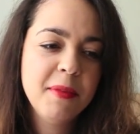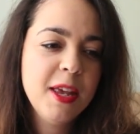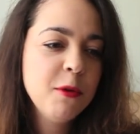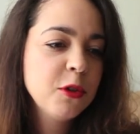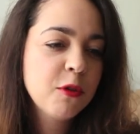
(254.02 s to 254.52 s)

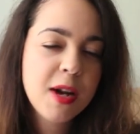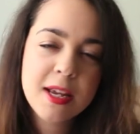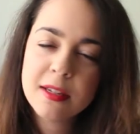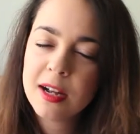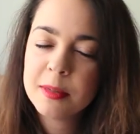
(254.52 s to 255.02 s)
it was
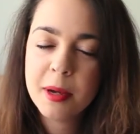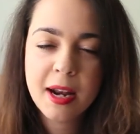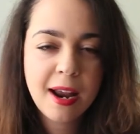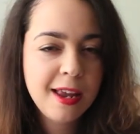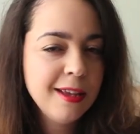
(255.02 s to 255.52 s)
great. He talked
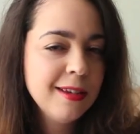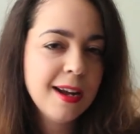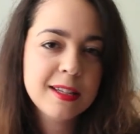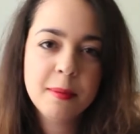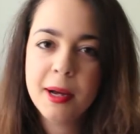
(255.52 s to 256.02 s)
about
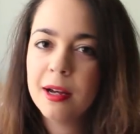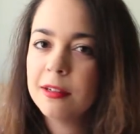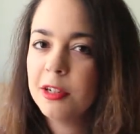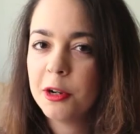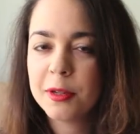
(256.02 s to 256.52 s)

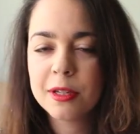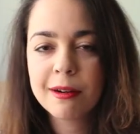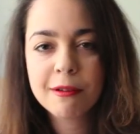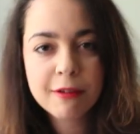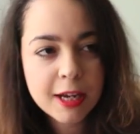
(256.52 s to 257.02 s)
his
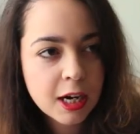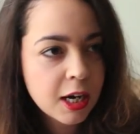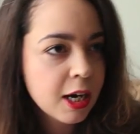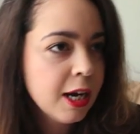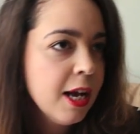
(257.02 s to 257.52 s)

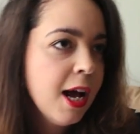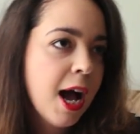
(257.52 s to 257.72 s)
career.